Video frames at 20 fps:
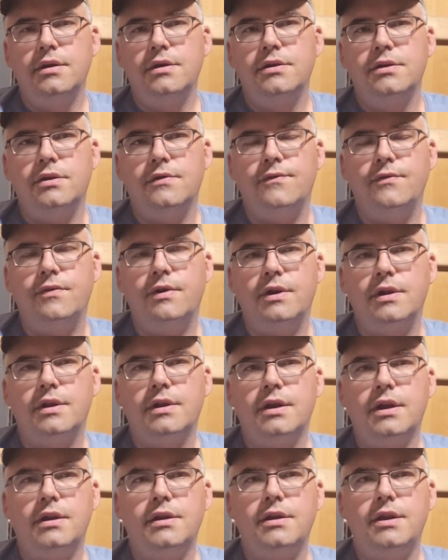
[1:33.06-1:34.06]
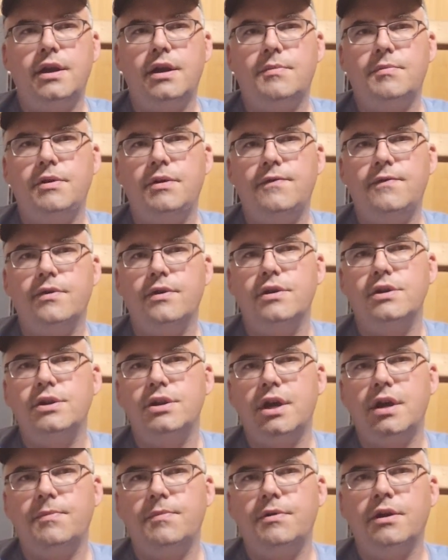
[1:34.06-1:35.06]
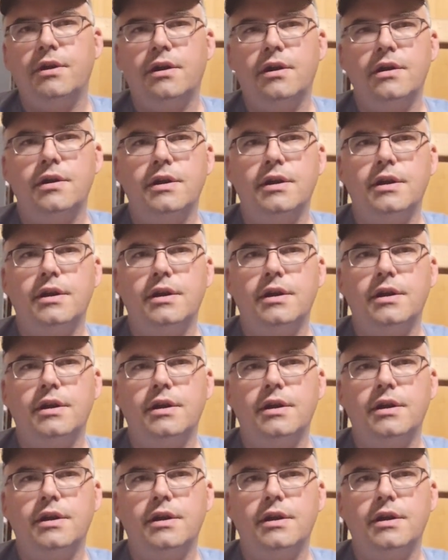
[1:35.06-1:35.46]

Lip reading: So if you want to contact me for a shop card,